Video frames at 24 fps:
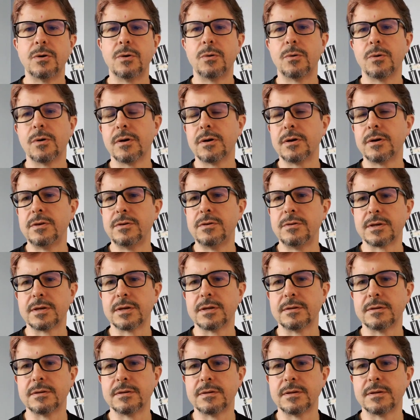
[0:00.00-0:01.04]
Or you
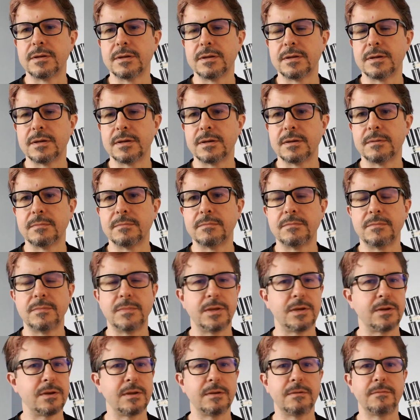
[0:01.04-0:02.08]
can,
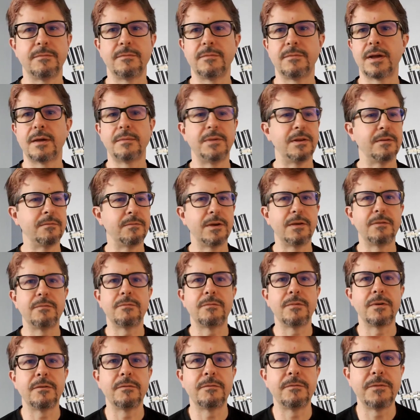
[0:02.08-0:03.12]
I mean,
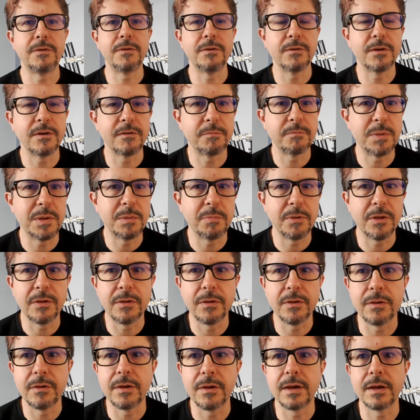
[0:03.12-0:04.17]
we have few enough
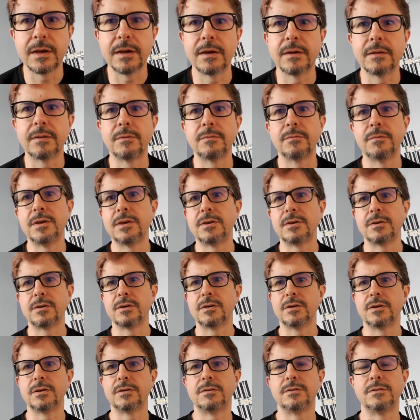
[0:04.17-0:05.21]
people
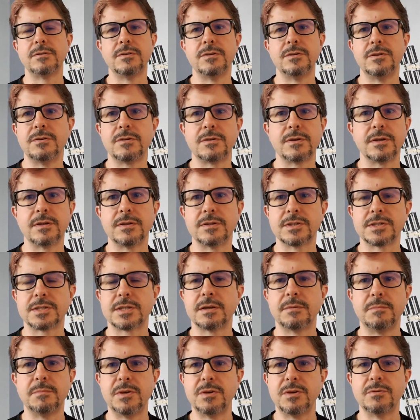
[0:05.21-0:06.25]
that you can just
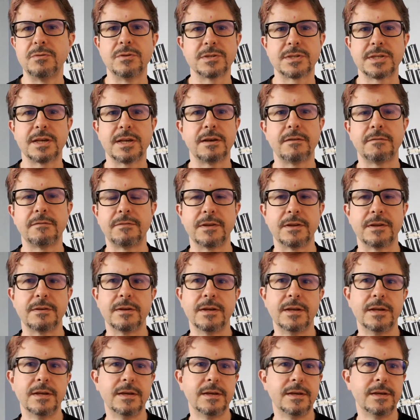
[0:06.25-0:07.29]
unmute yourself
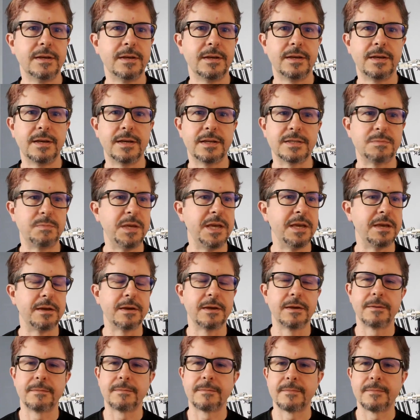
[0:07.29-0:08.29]
and speak.